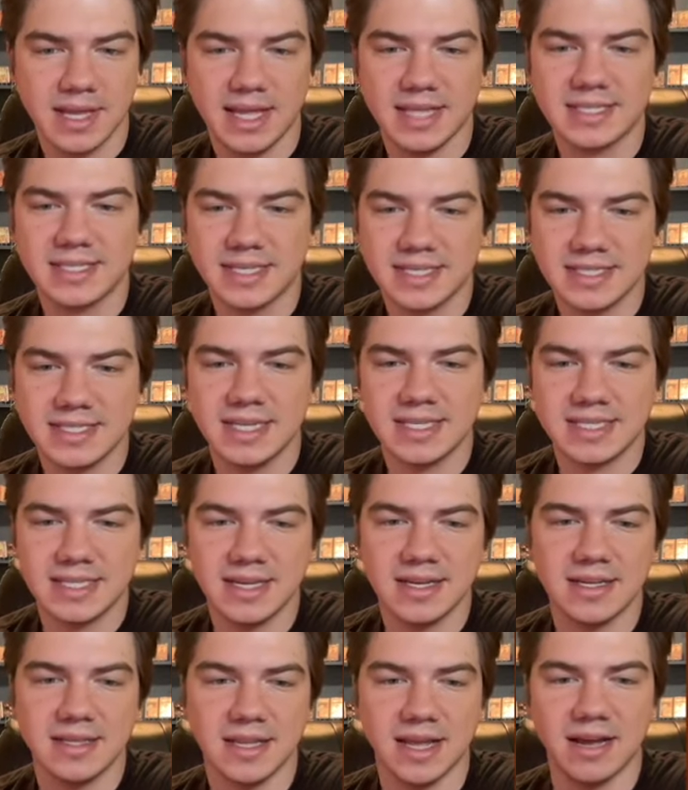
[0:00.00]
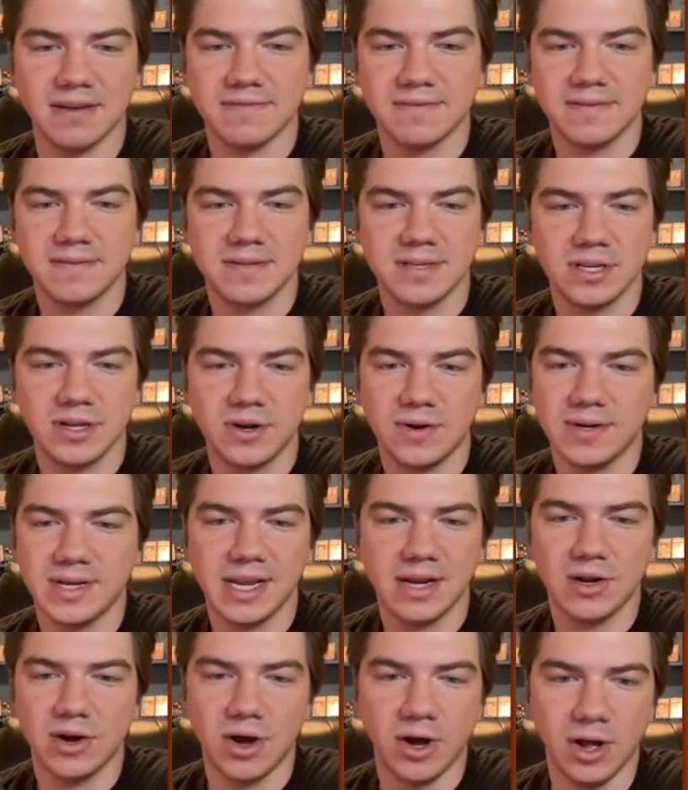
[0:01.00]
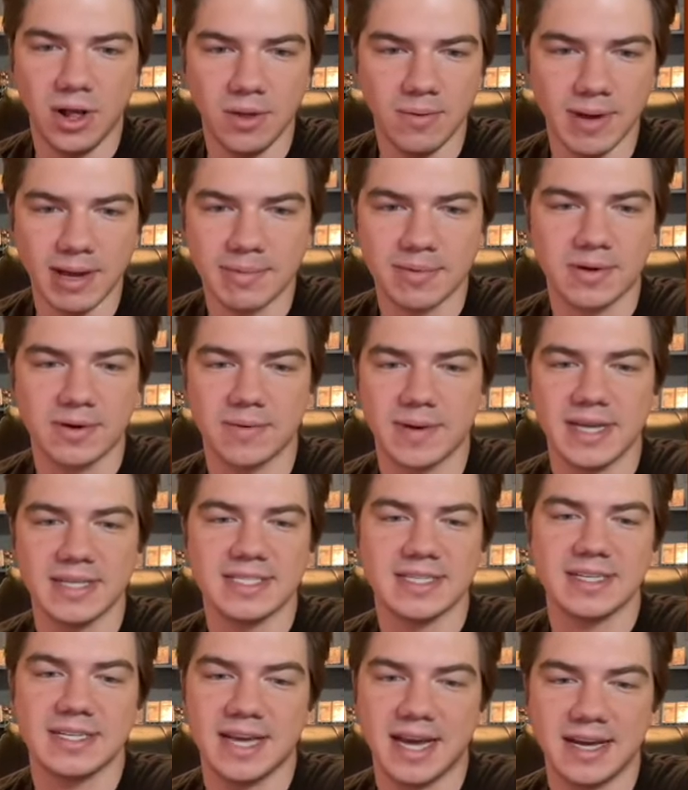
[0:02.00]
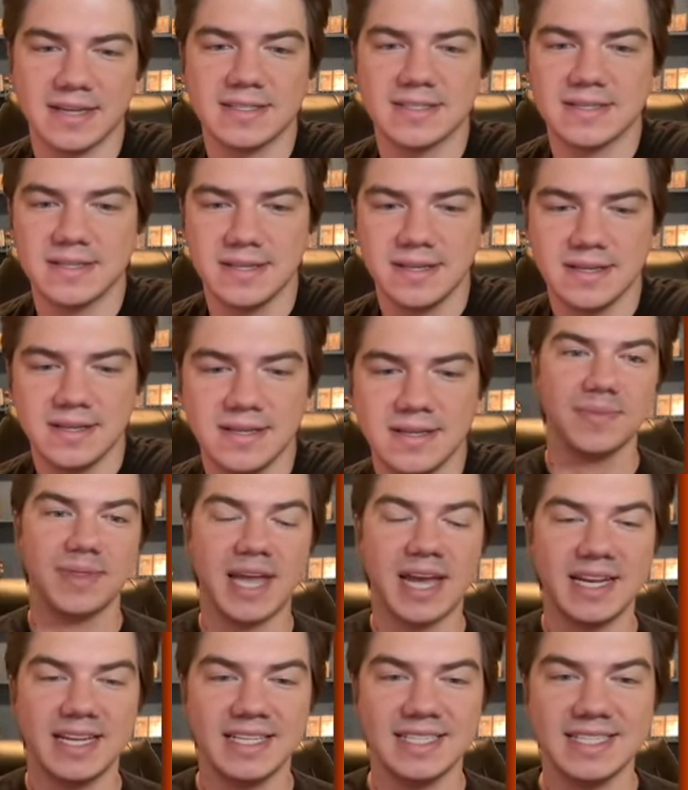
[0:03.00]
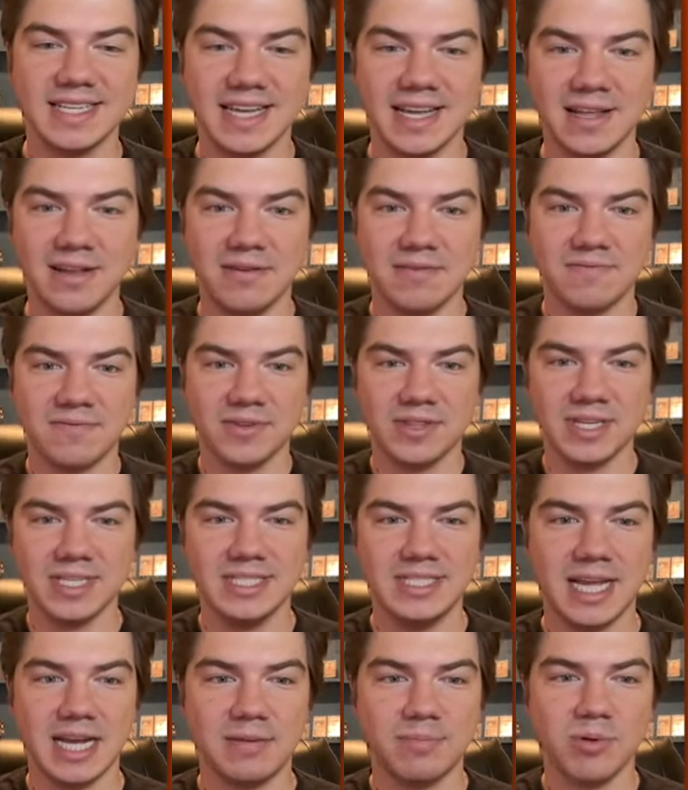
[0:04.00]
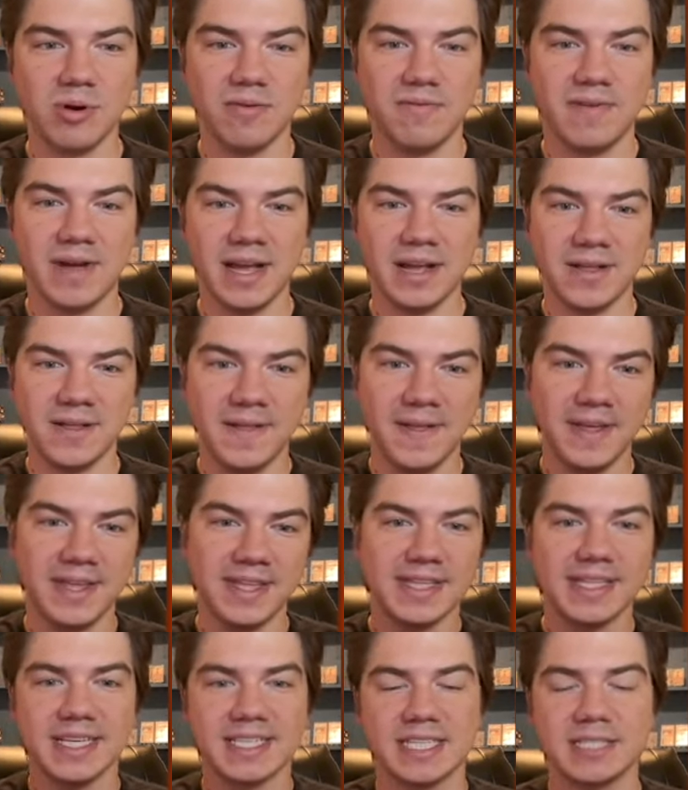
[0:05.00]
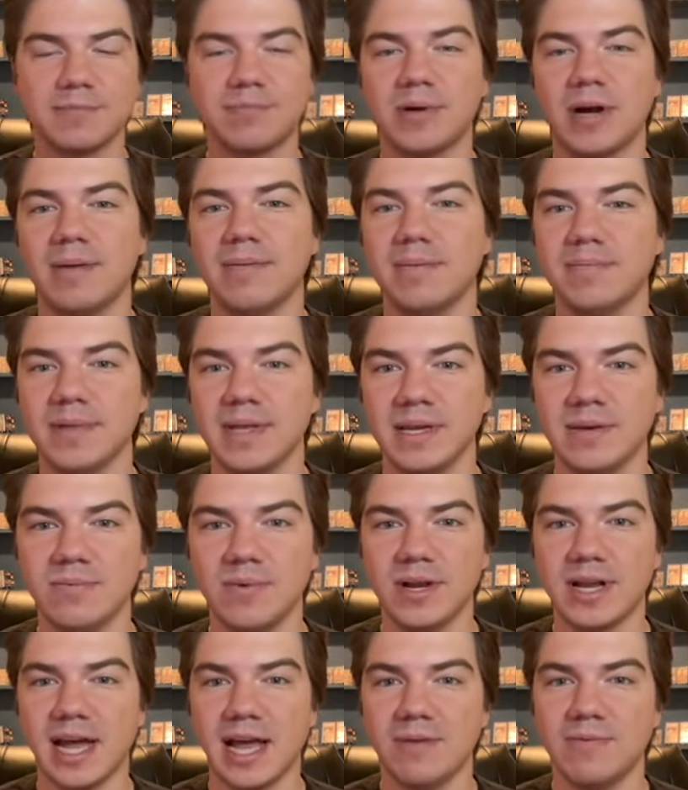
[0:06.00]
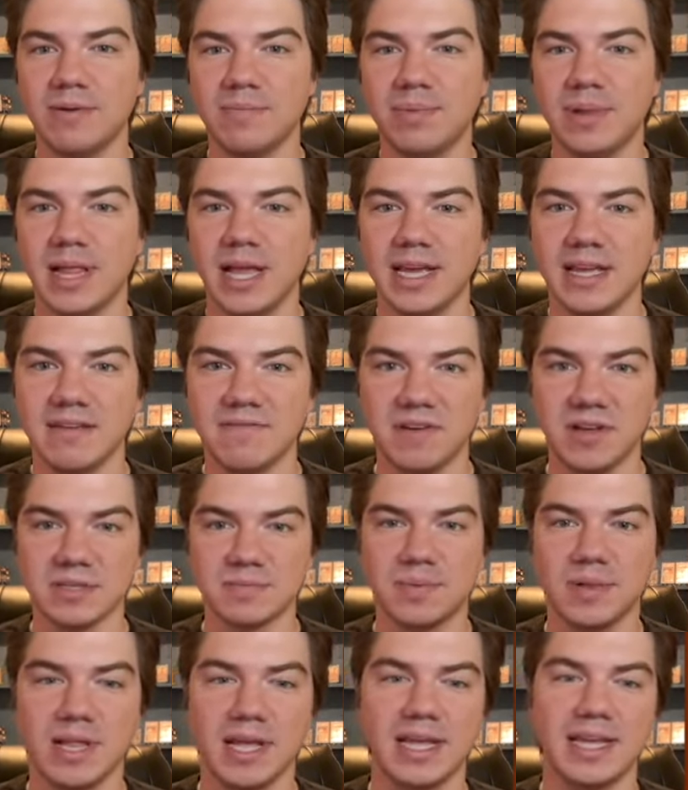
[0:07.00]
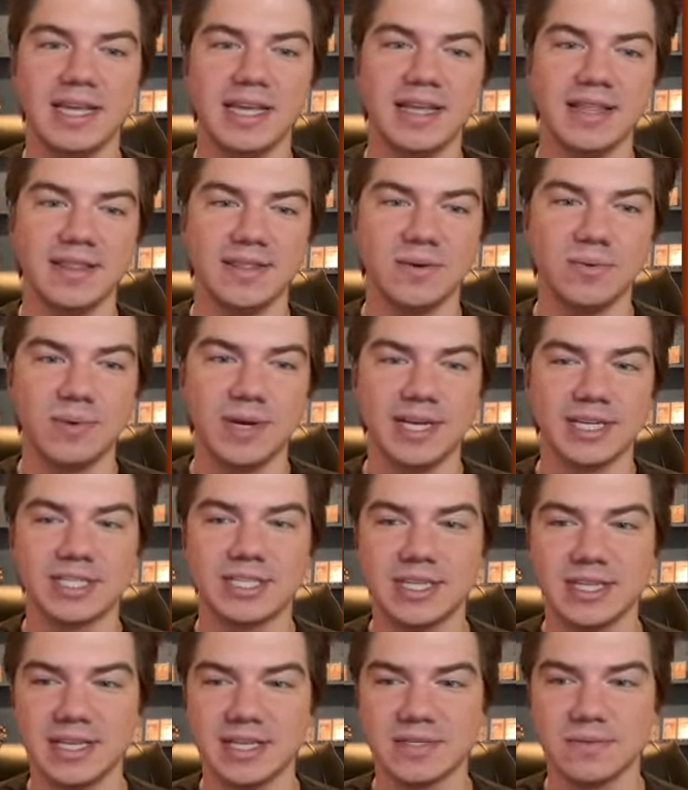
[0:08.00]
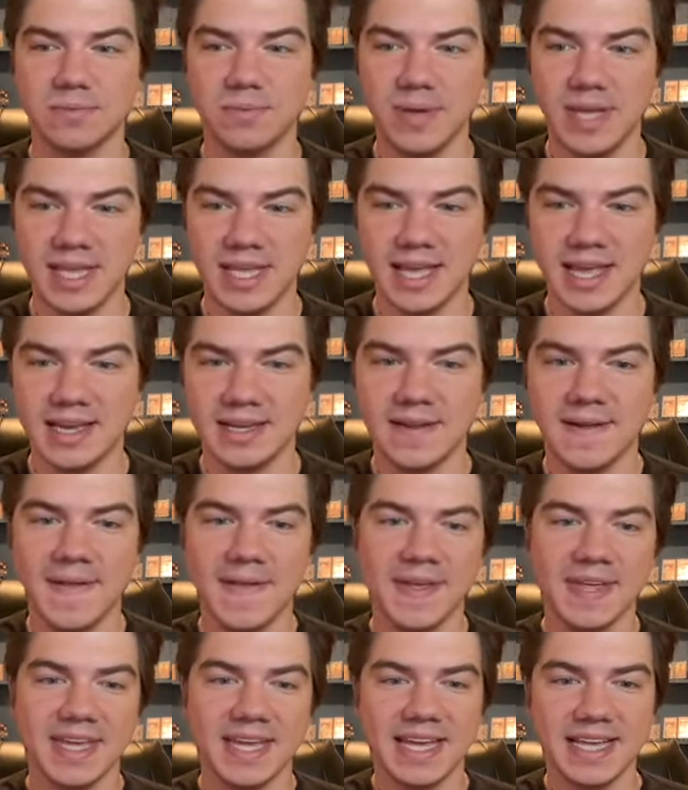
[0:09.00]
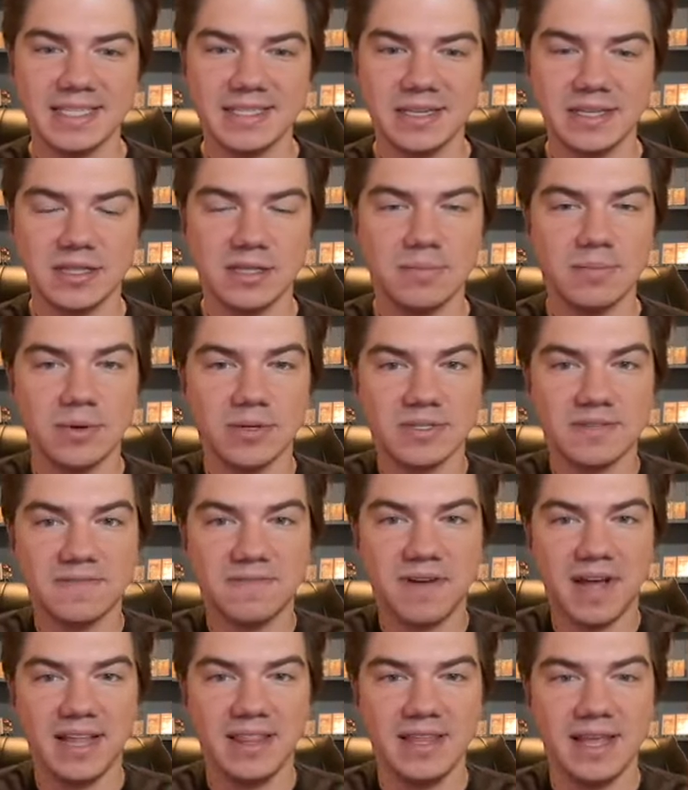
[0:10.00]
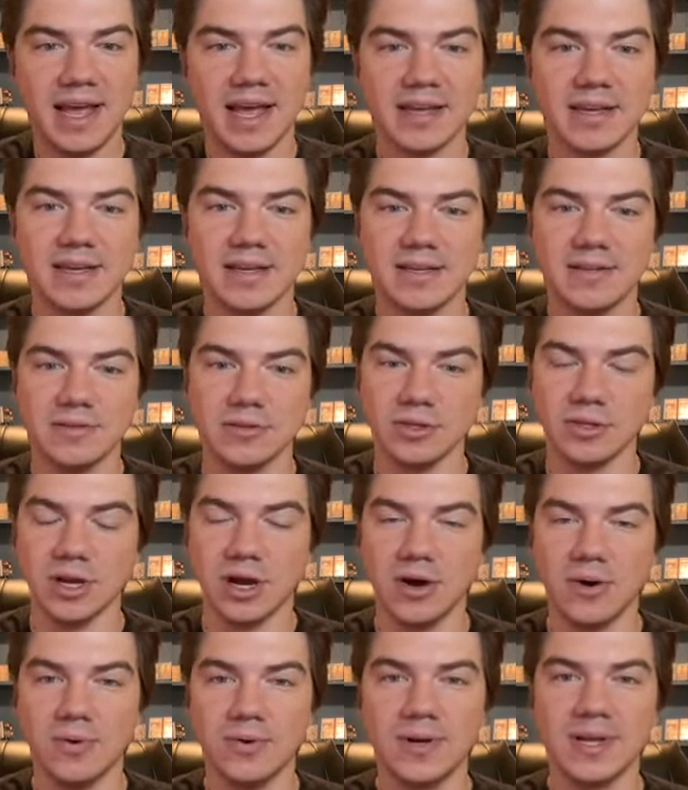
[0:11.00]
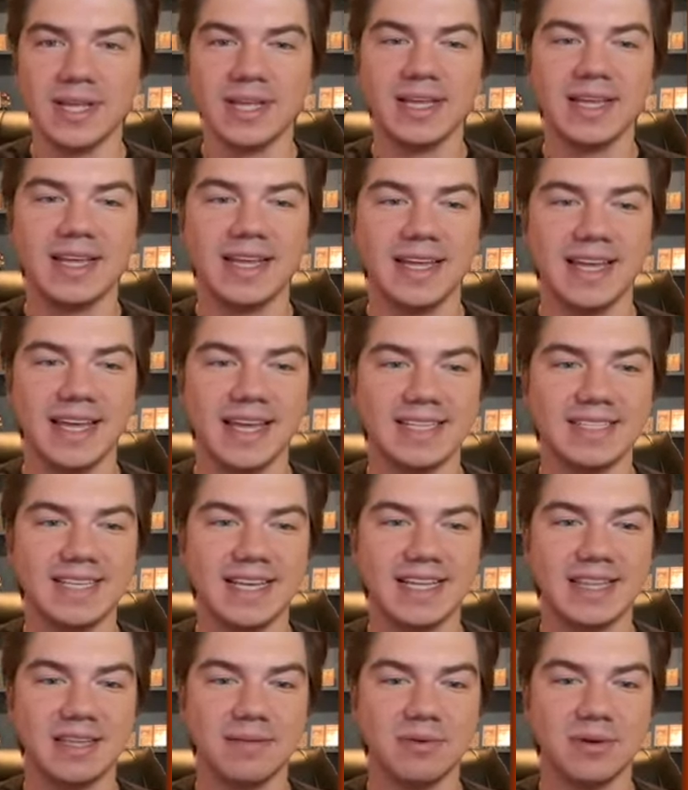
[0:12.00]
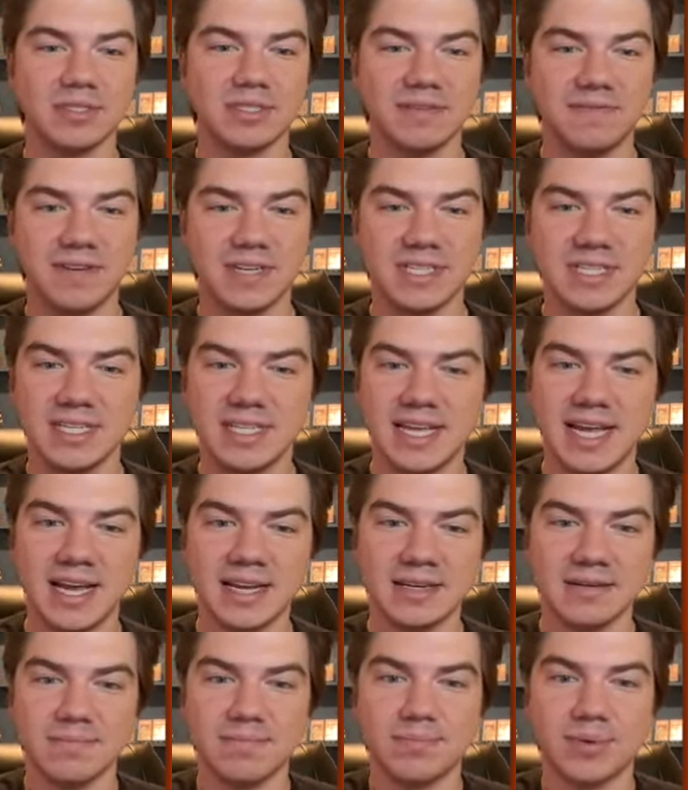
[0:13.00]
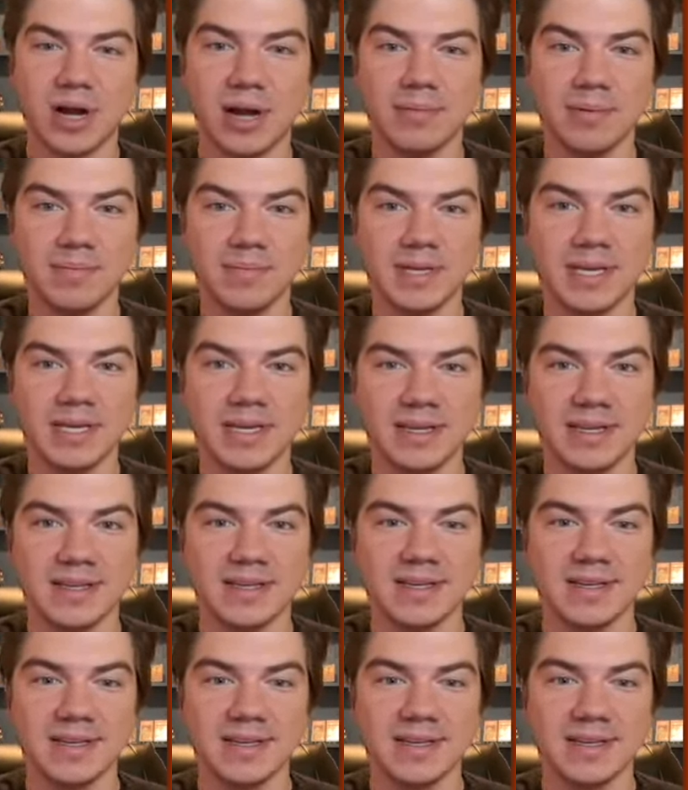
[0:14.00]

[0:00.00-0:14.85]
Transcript: It's consistent enough. You don't need all weapon ranged attacks. That is it for this deck profile. This is probably what I would play if I was playing in The Wish this weekend. Is it the most fun deck? No. Is it the most efficient deck? Probably.